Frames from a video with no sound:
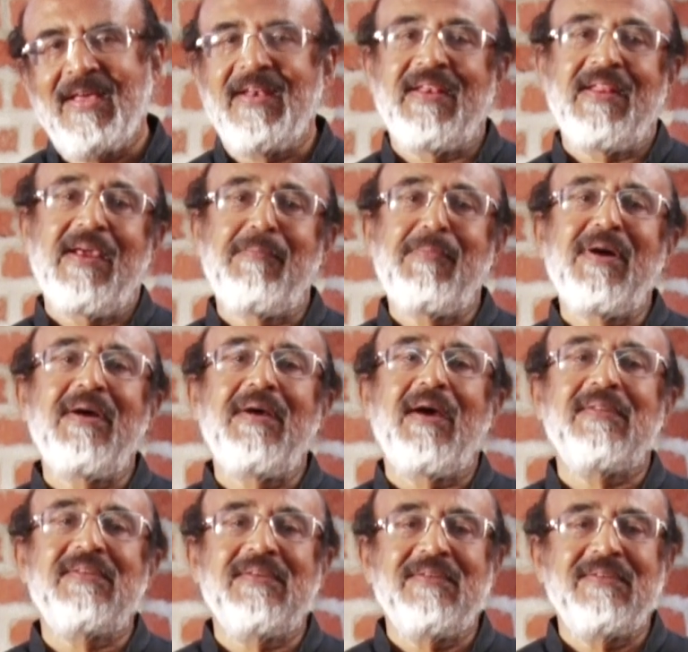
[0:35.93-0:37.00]
and among
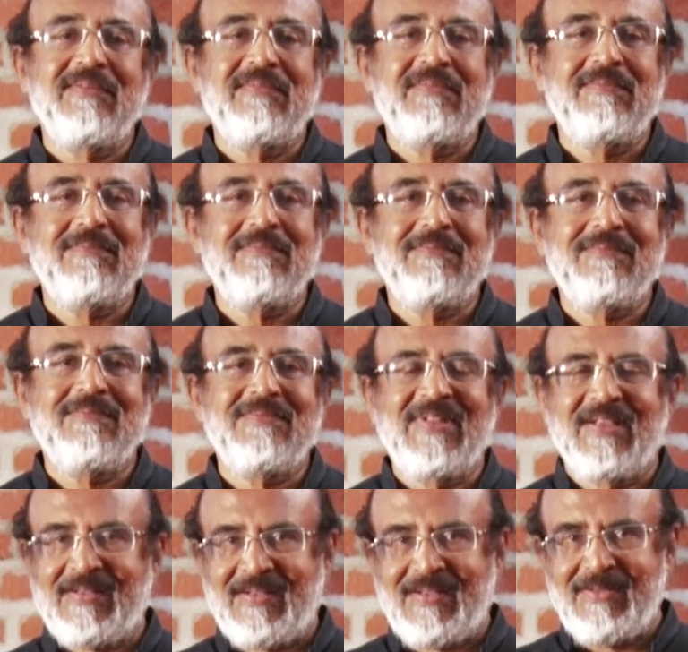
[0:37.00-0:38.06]
others, the